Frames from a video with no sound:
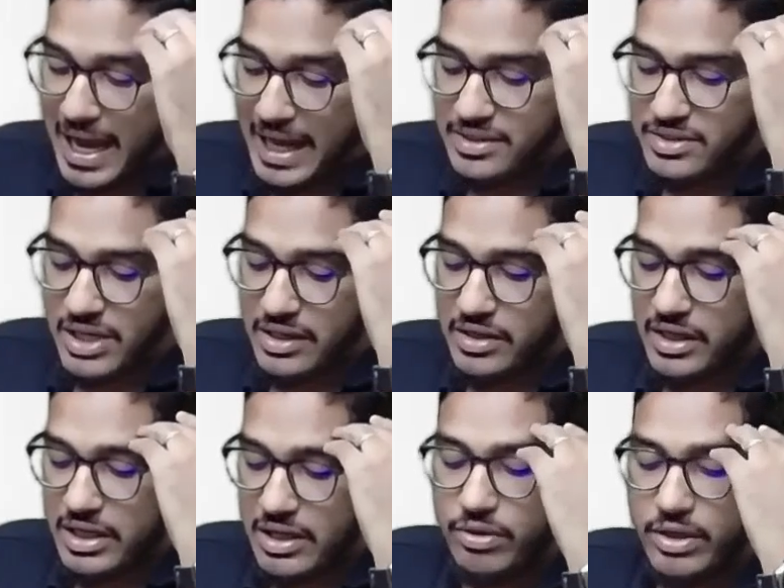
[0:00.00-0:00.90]
as a chartered
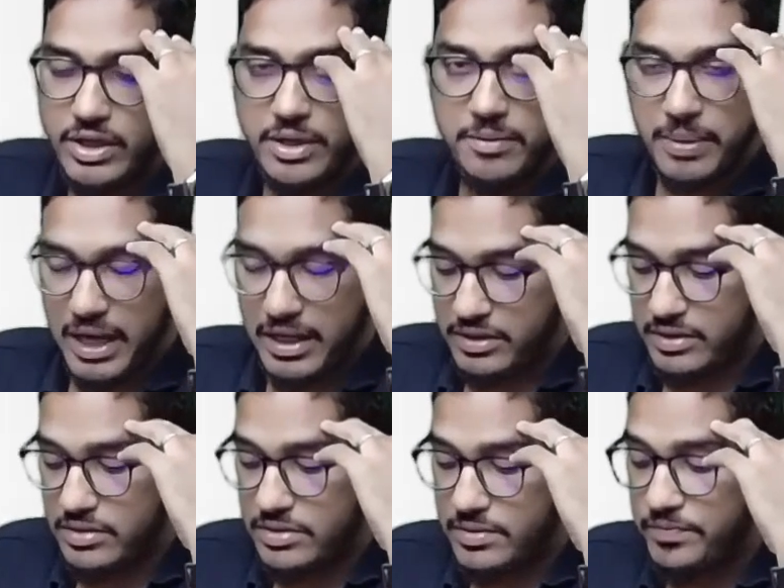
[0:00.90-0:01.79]
accountant in
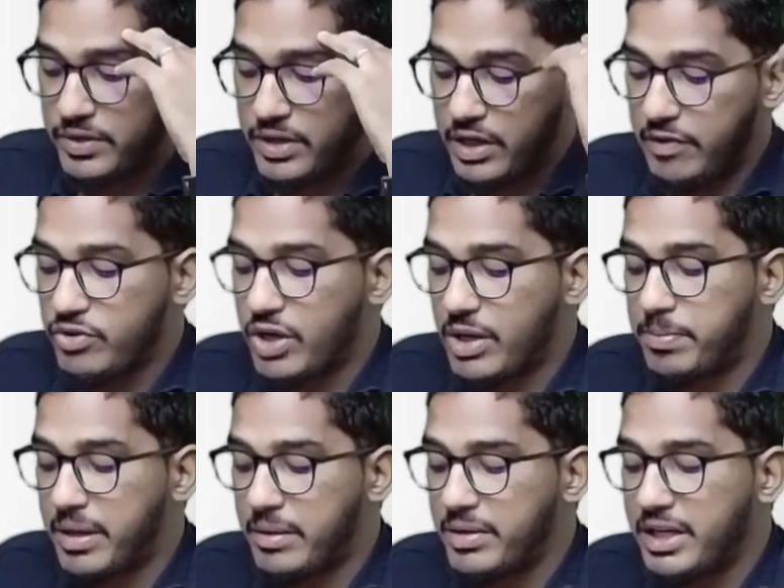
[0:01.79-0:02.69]
practice, if you are
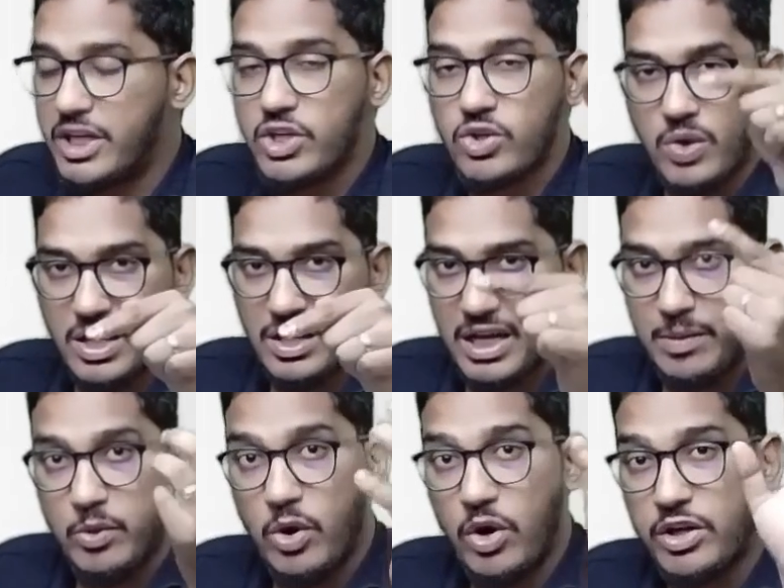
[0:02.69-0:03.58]
permitting your
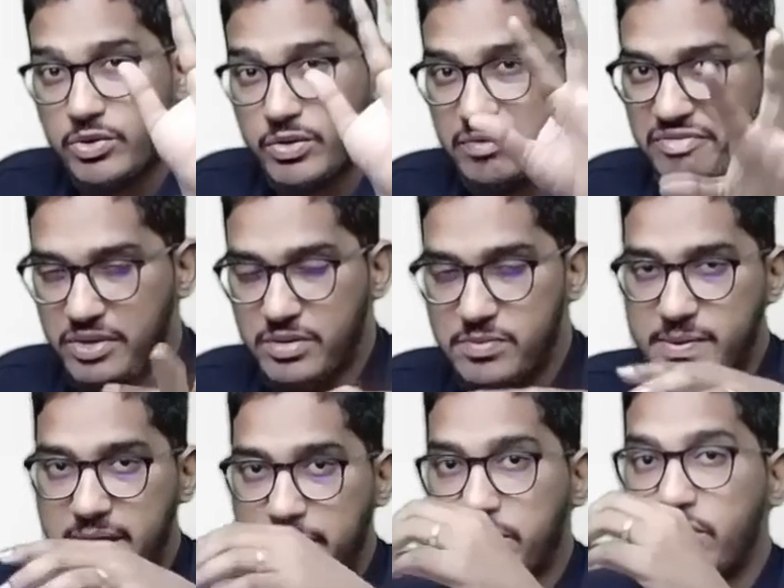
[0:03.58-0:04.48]
name or your
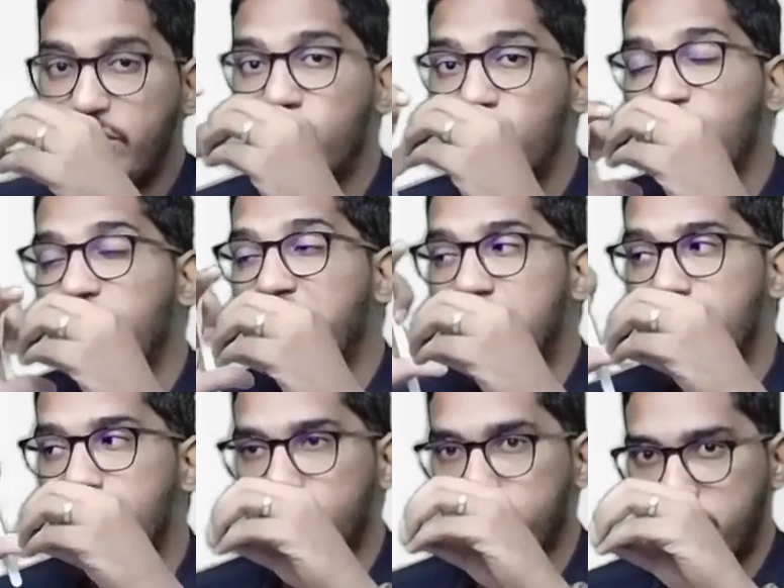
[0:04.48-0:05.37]
firm's name to be
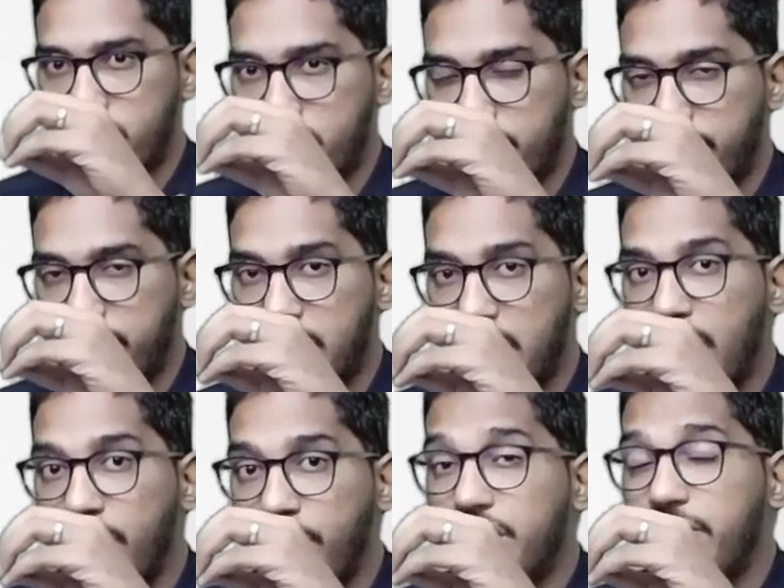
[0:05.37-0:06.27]
used
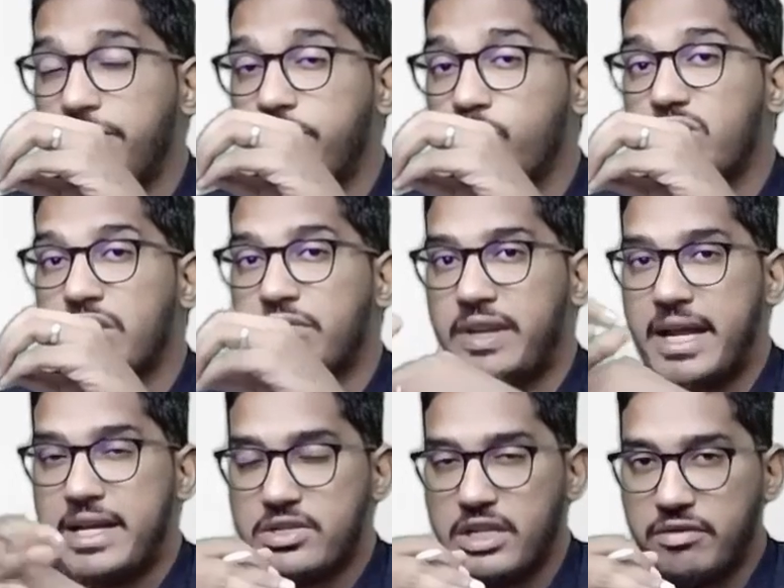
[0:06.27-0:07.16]
with the future
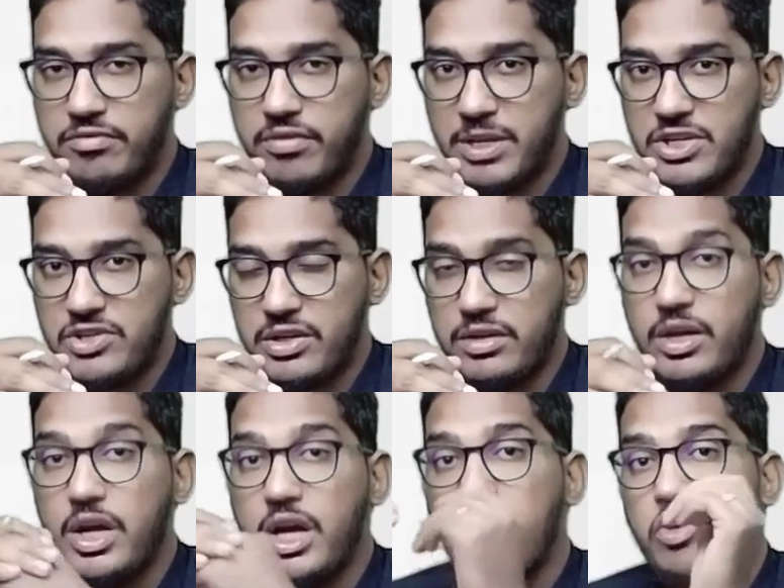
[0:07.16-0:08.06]
financial information,
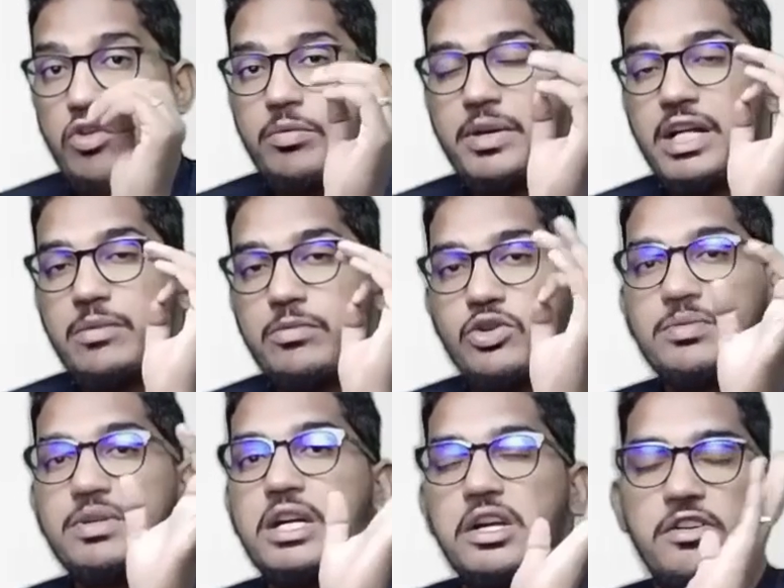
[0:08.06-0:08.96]
you will be deemed
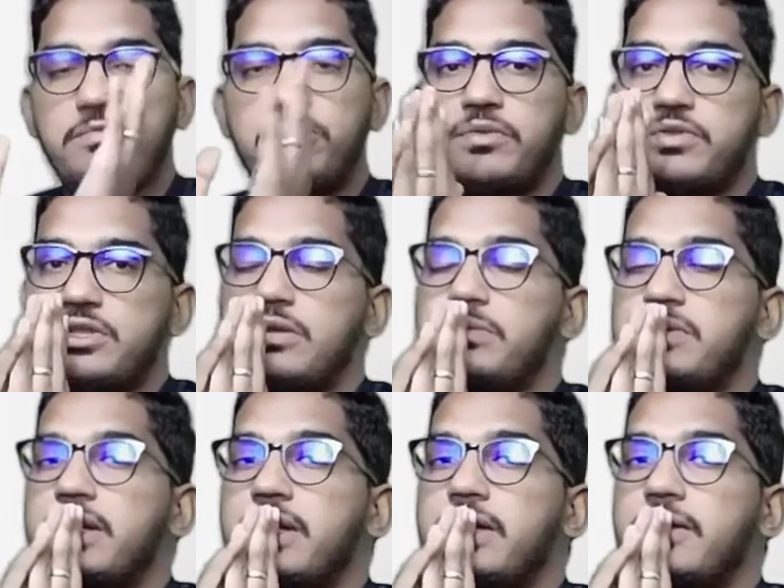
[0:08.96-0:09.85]
to be guilty of professional
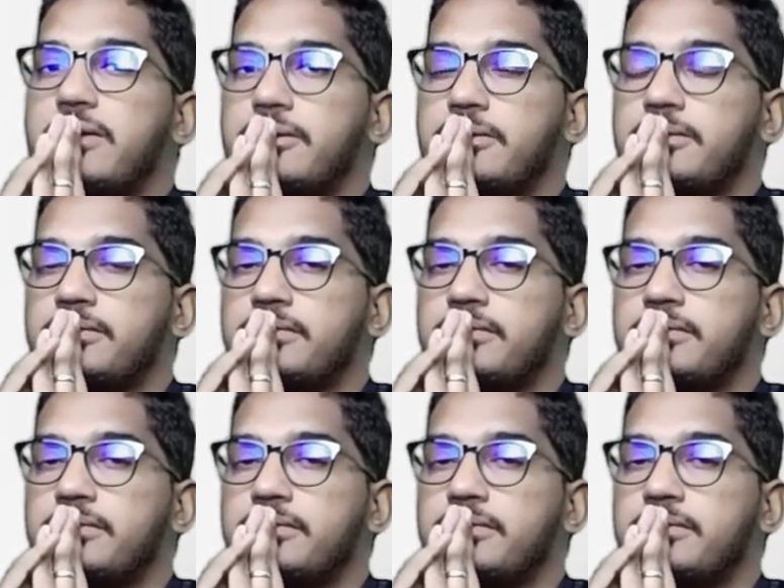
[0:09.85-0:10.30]
misconduct.